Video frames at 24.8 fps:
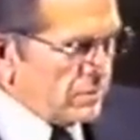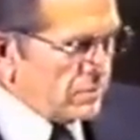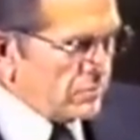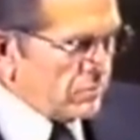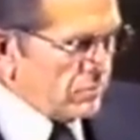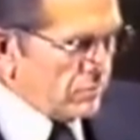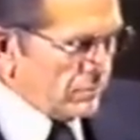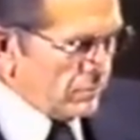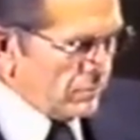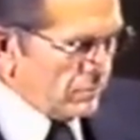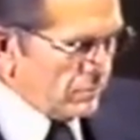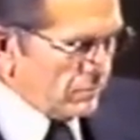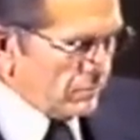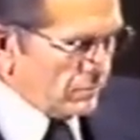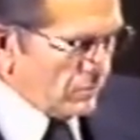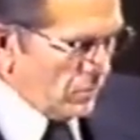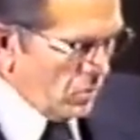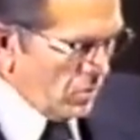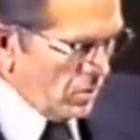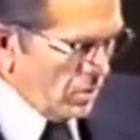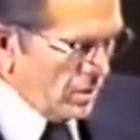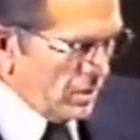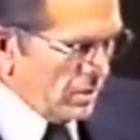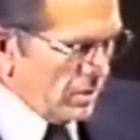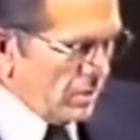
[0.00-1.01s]
to
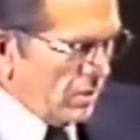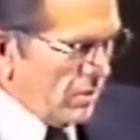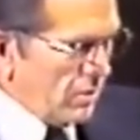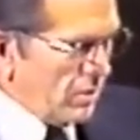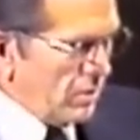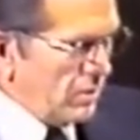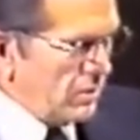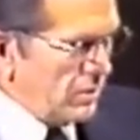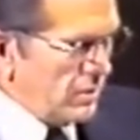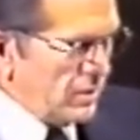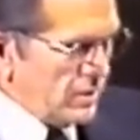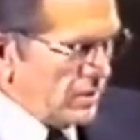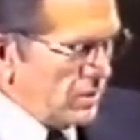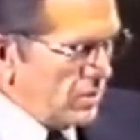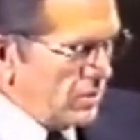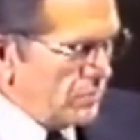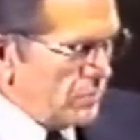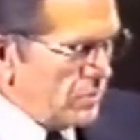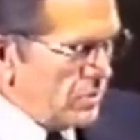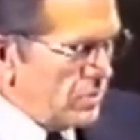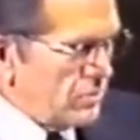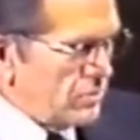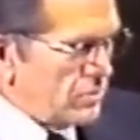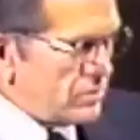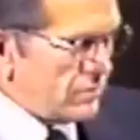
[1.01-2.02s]
avoid all any
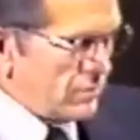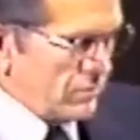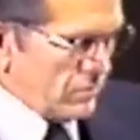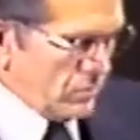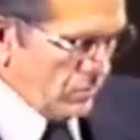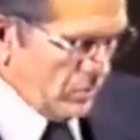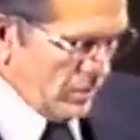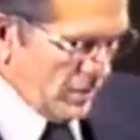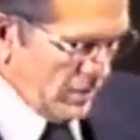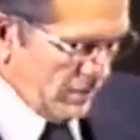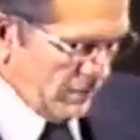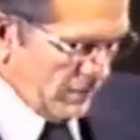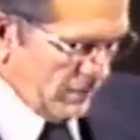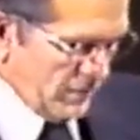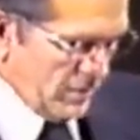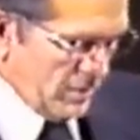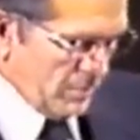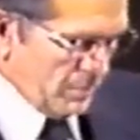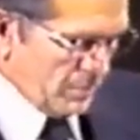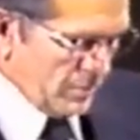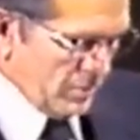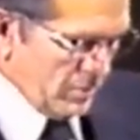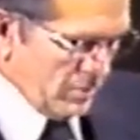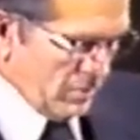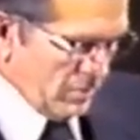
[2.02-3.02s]
abuse of the welfare
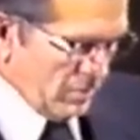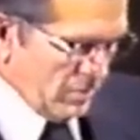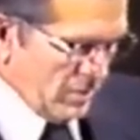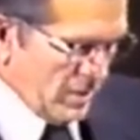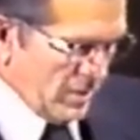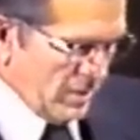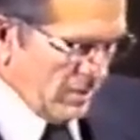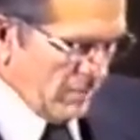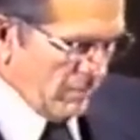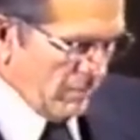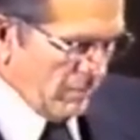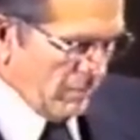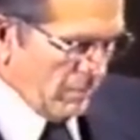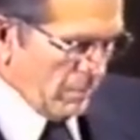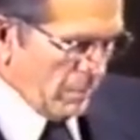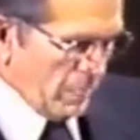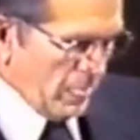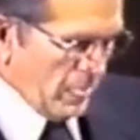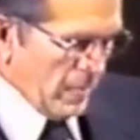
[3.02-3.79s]
program.